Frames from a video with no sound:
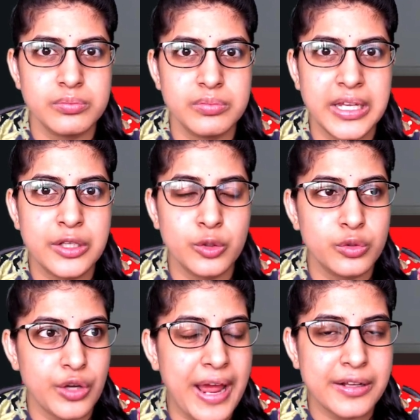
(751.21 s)
need to
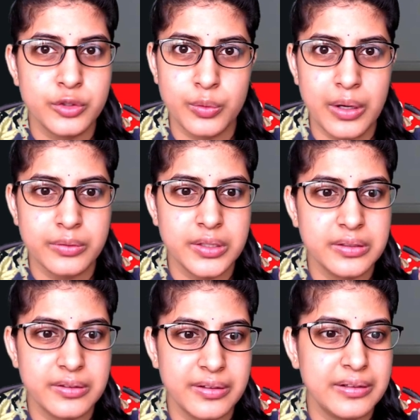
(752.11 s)
track throughout the
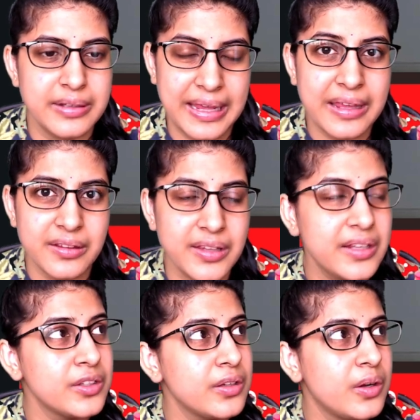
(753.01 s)
day,
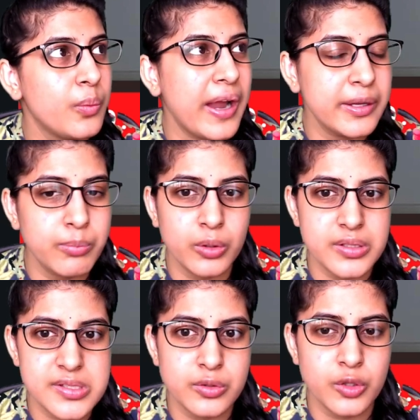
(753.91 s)
then a whiteboard
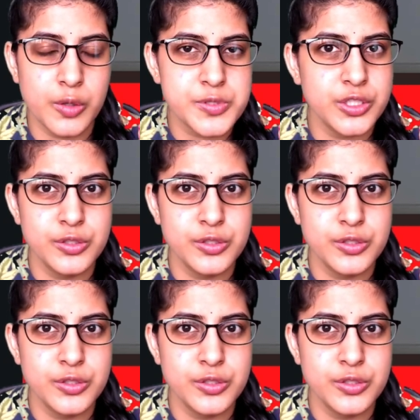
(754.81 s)
is good option.